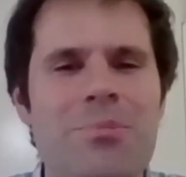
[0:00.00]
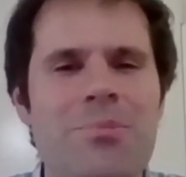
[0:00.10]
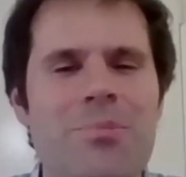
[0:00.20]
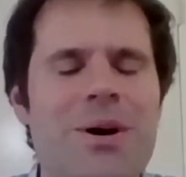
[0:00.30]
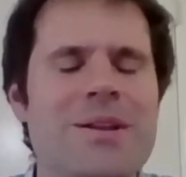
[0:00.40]

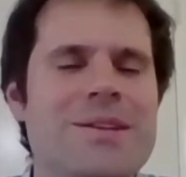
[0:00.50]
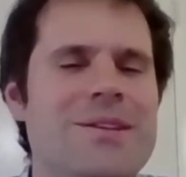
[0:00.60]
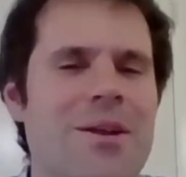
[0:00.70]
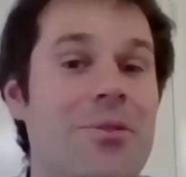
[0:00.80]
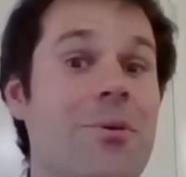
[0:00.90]
but
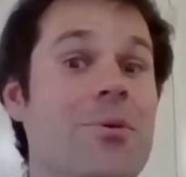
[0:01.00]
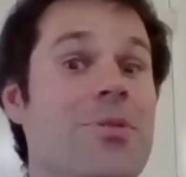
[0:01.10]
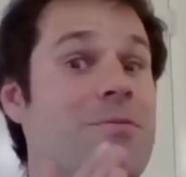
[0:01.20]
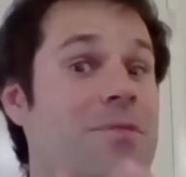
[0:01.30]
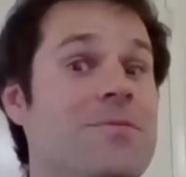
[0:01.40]
there were the
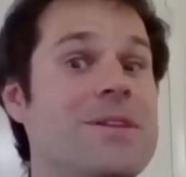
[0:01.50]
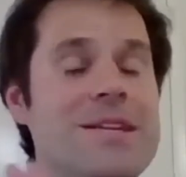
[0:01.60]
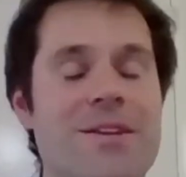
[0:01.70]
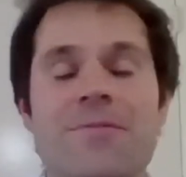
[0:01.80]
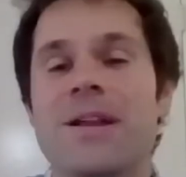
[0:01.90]
50
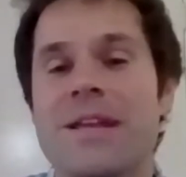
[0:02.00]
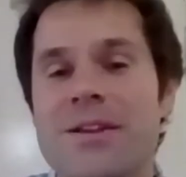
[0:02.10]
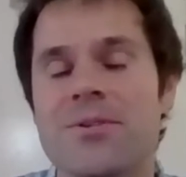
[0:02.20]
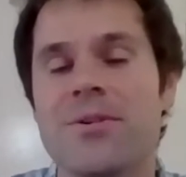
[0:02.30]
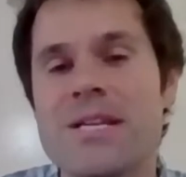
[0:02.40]
different
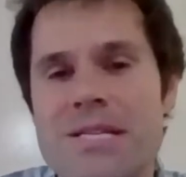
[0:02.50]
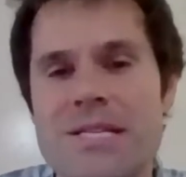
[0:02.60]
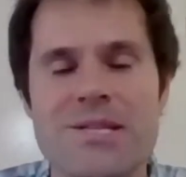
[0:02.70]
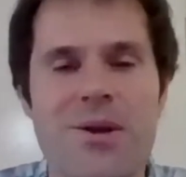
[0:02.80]
iterations